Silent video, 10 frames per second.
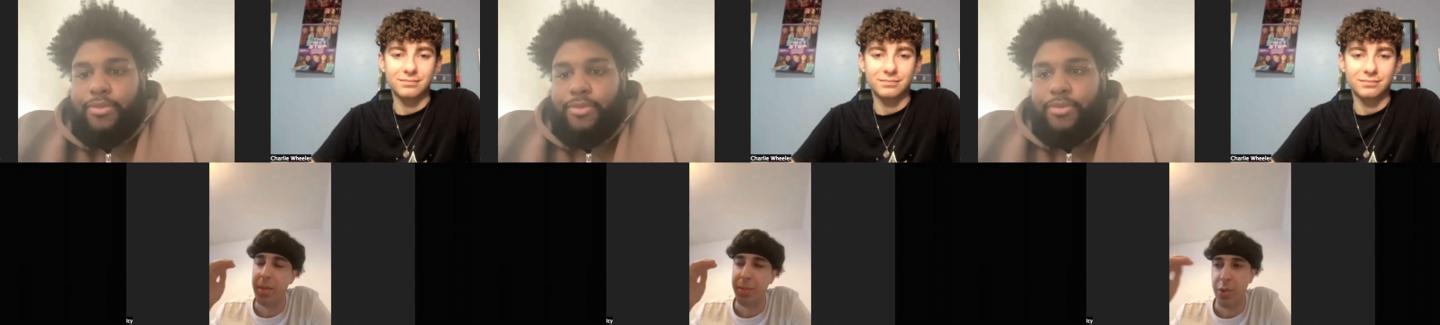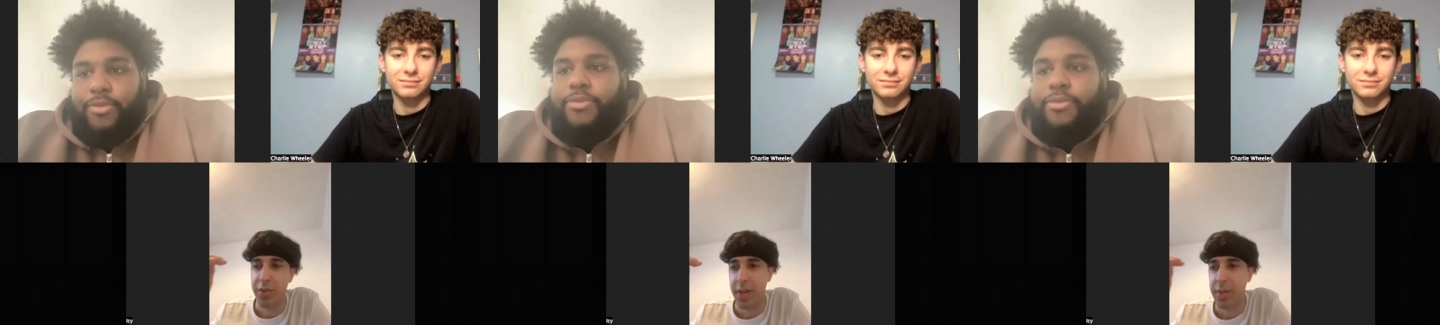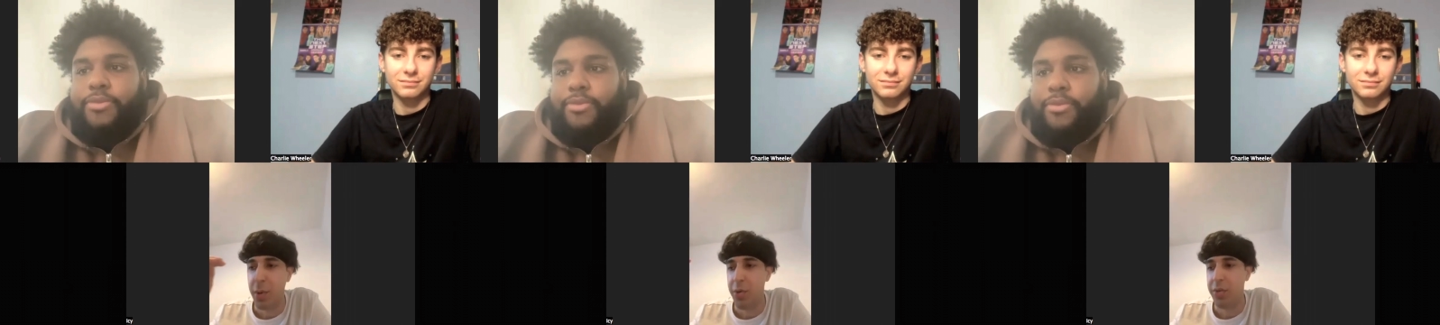Speaker 1: boosting
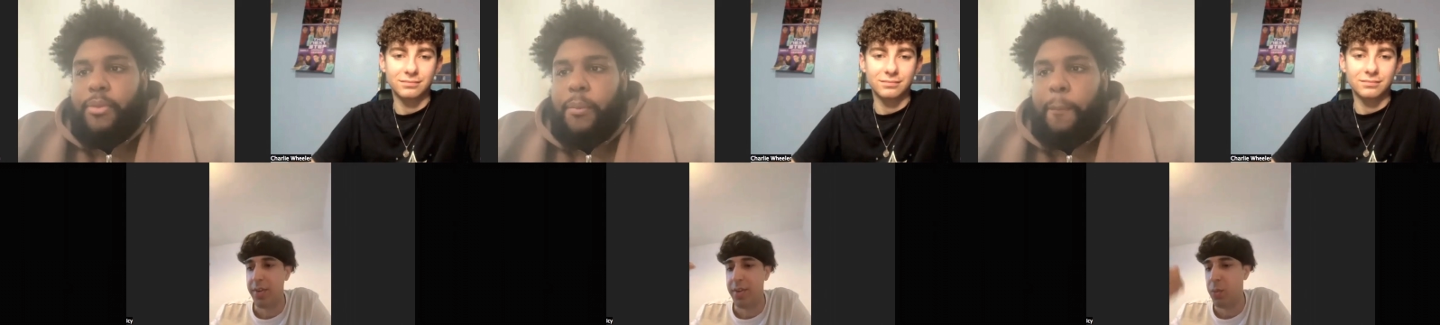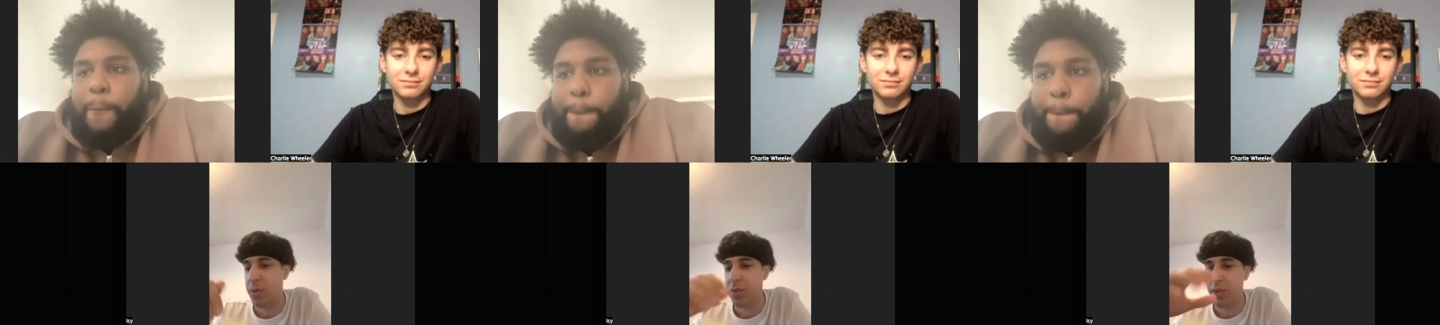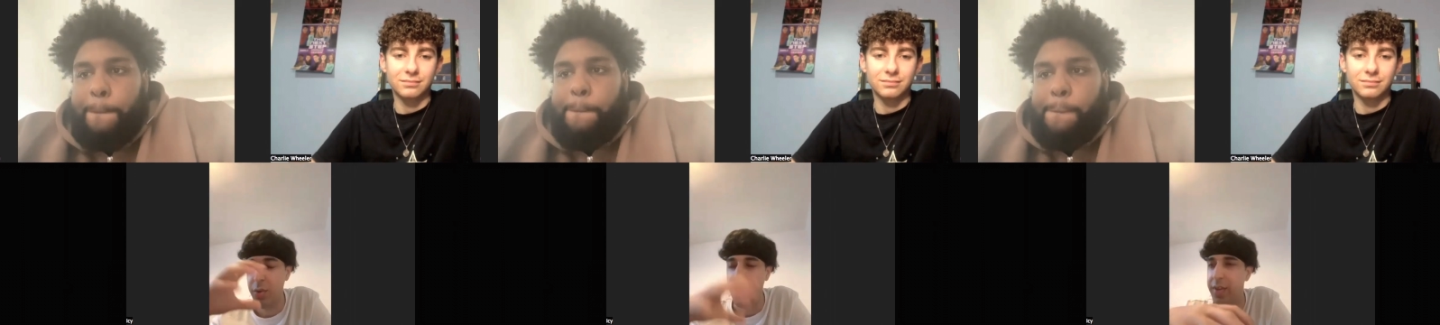exposure, and just we're
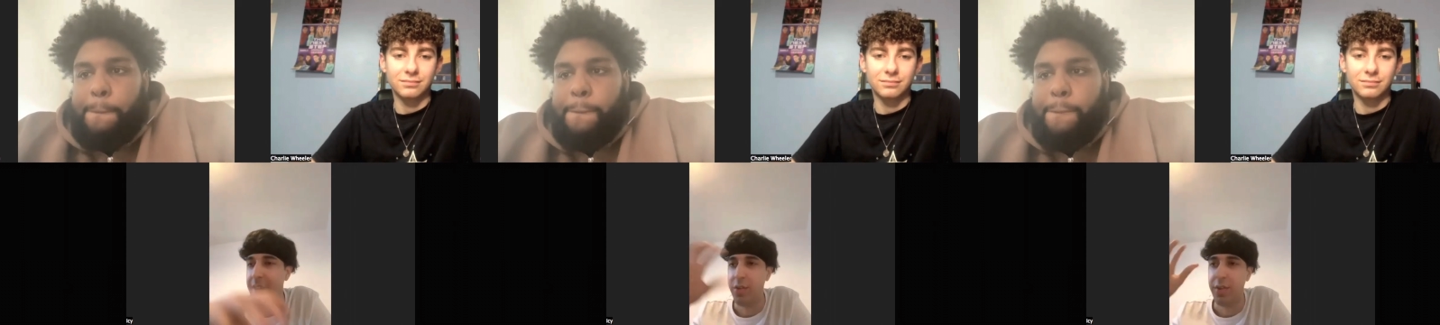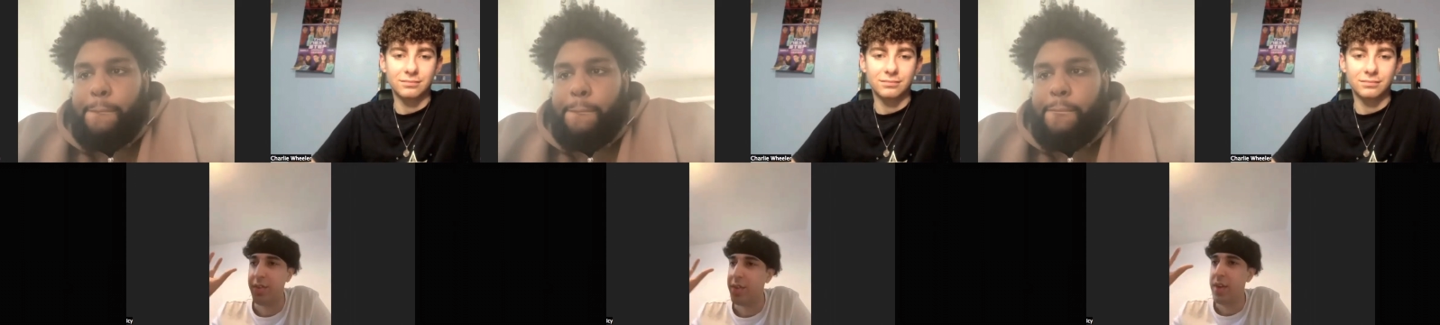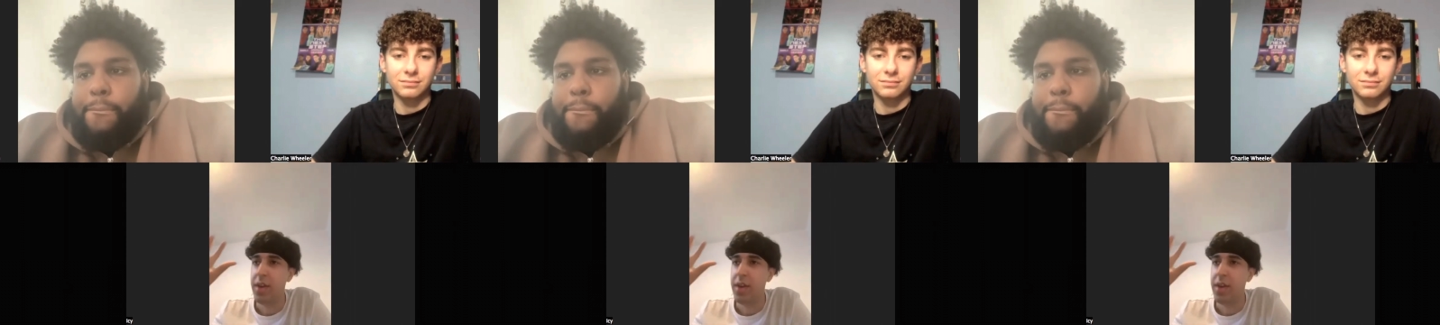just using that to just